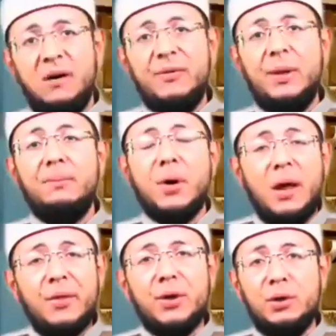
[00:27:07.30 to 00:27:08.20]
of the
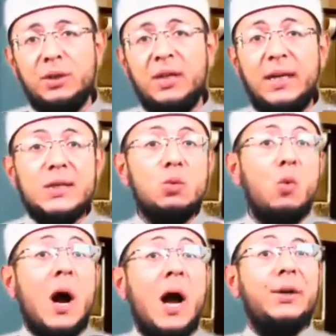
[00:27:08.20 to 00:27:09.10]
brotherhood is
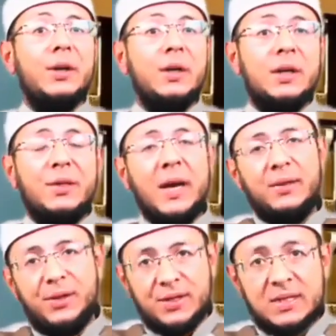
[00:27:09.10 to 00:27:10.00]
wider
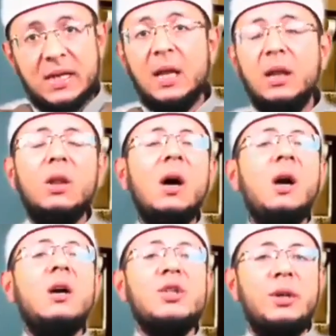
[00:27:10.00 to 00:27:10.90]
than this,
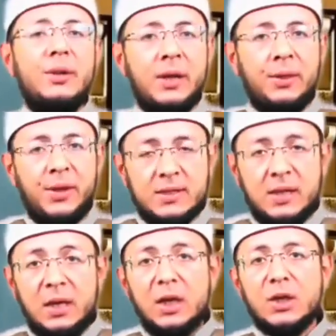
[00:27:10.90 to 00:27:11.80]
larger than this.
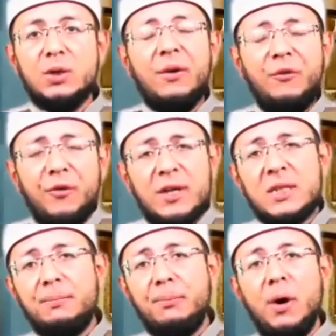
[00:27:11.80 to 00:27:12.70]
So the
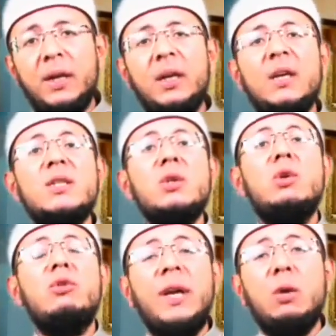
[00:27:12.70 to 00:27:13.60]
first point is to
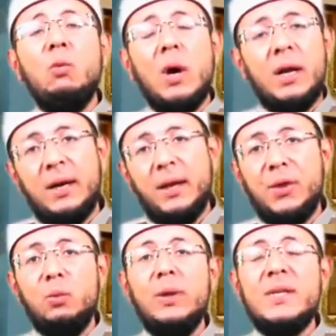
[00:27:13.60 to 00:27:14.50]
greet one
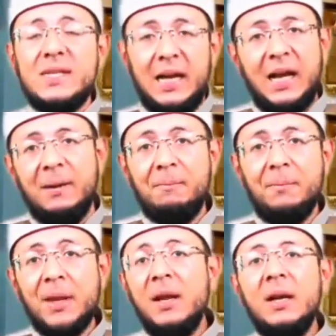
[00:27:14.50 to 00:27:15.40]
another with salam.
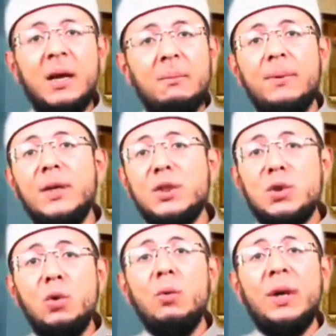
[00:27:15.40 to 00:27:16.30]
Number
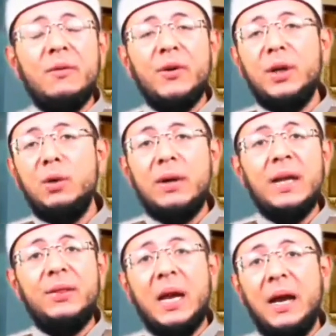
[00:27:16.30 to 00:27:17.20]
two, whenever you
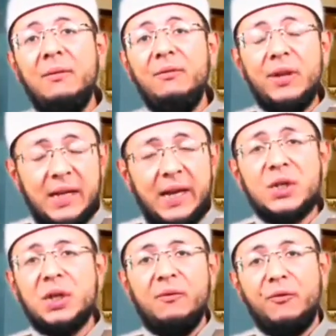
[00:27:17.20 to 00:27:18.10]
get the
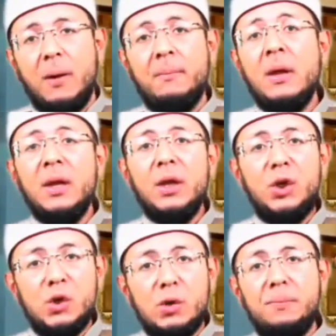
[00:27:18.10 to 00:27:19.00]
invitation from
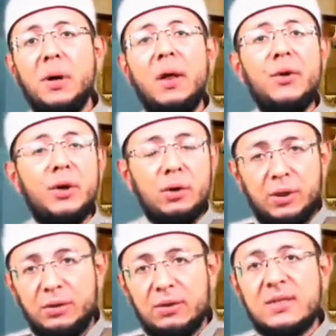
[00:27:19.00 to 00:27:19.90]
your brother
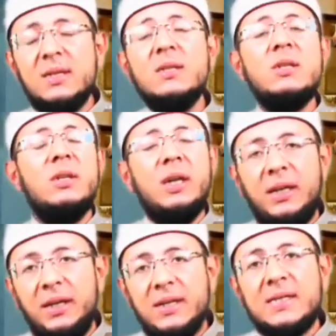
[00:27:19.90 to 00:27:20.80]
or your sister
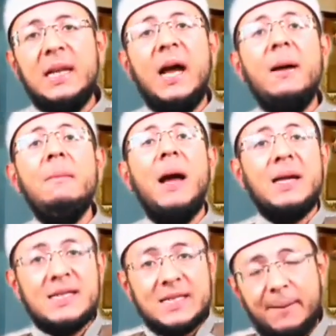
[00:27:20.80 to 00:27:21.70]
in Islam,
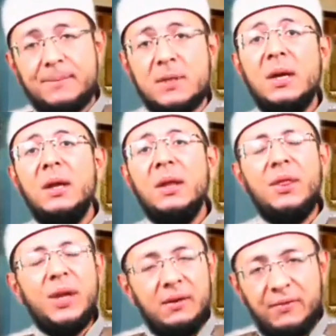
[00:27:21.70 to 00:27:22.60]
accept
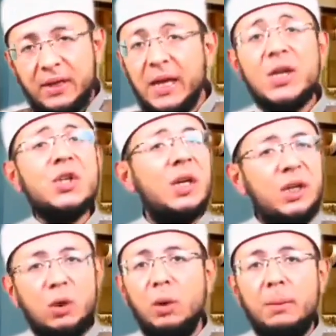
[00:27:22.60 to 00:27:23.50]
the invitation
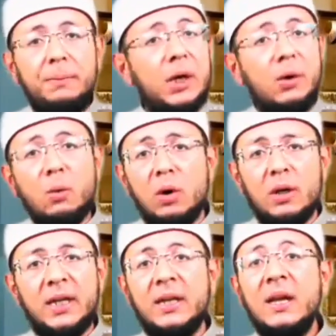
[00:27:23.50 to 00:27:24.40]
and you will be
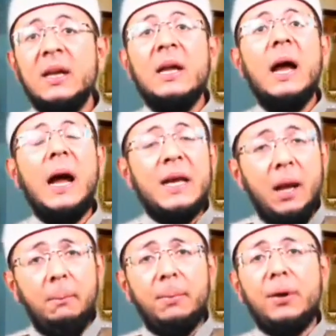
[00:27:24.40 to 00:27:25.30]
rewarded. And
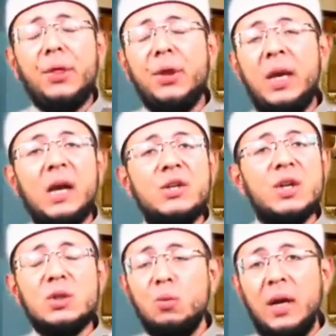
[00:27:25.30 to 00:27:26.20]
number three, I
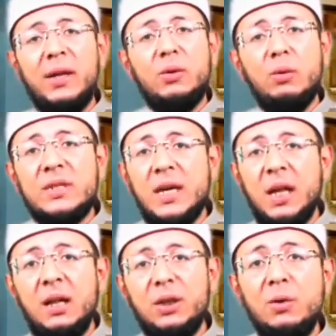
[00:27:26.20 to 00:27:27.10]
just wanted to
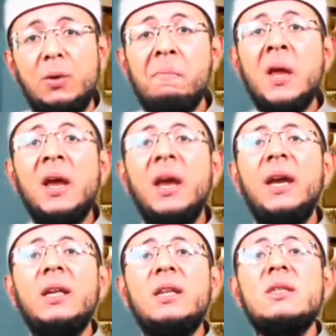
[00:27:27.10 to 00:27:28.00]
tell you,
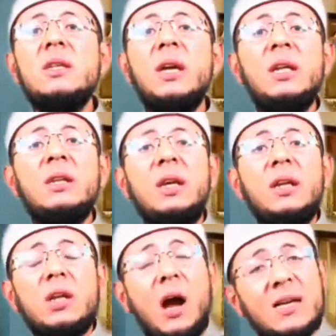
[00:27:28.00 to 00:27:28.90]
it, it,
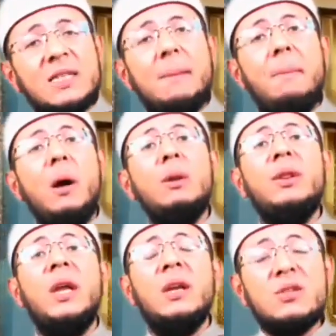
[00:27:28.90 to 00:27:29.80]
it talks
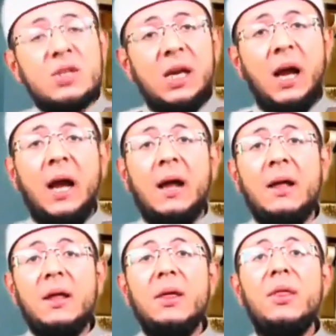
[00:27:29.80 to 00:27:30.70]
about the nasiha,
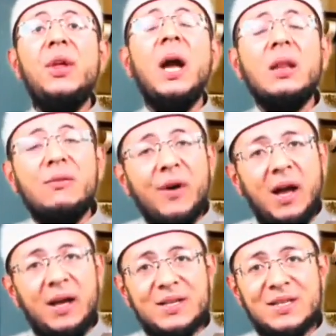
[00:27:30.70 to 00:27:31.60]
the
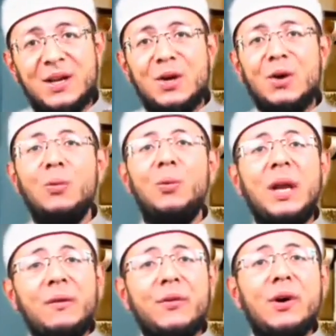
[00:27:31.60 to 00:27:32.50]
advice.
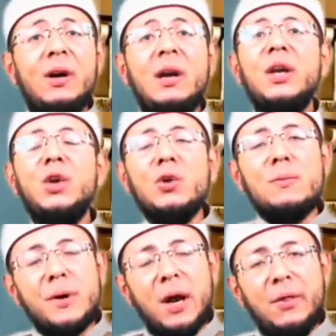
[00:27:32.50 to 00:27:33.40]
Whenever your
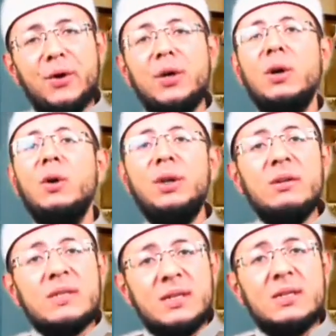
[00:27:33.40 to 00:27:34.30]
brother or
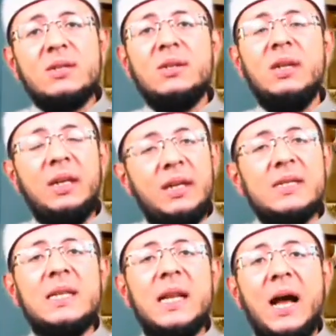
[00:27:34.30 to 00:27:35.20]
your sister in
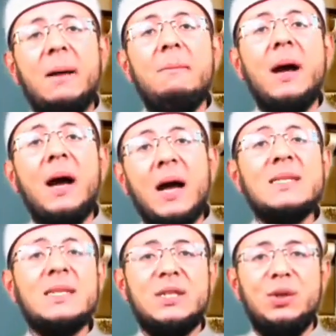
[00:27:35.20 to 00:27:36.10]
Islam
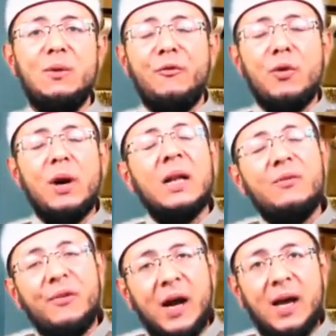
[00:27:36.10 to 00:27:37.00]
asks you for
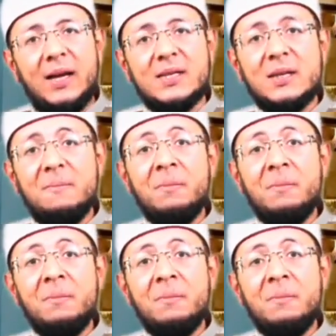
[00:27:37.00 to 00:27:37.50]
advice,